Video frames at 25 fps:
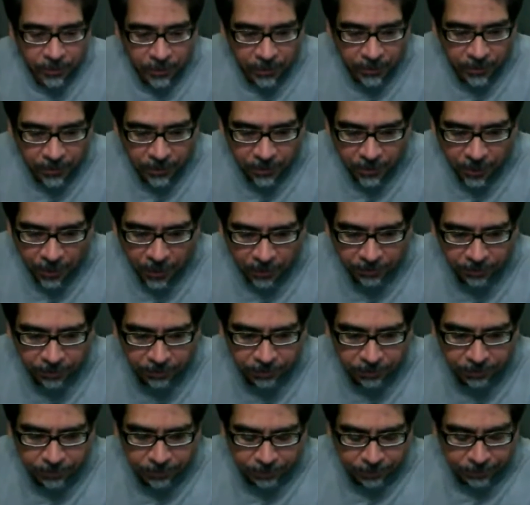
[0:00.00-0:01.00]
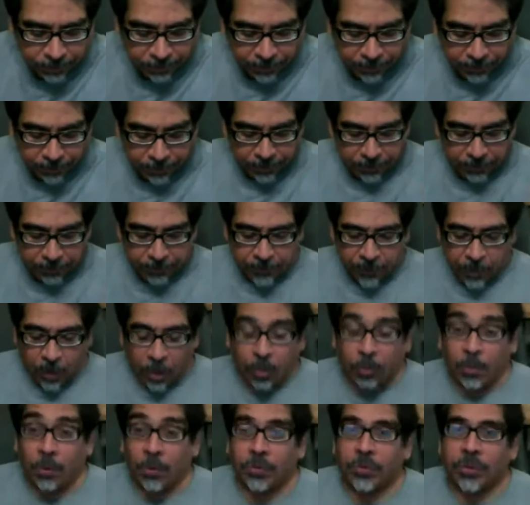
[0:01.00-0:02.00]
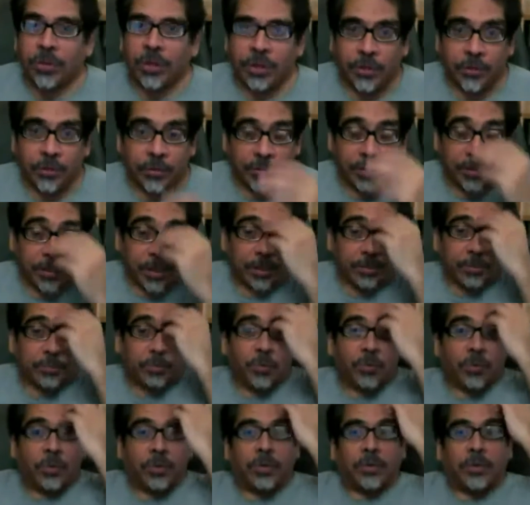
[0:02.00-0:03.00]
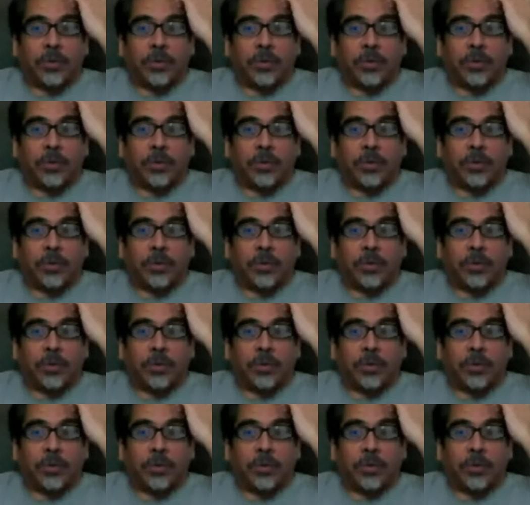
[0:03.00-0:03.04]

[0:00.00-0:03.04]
that's got almost 100 times more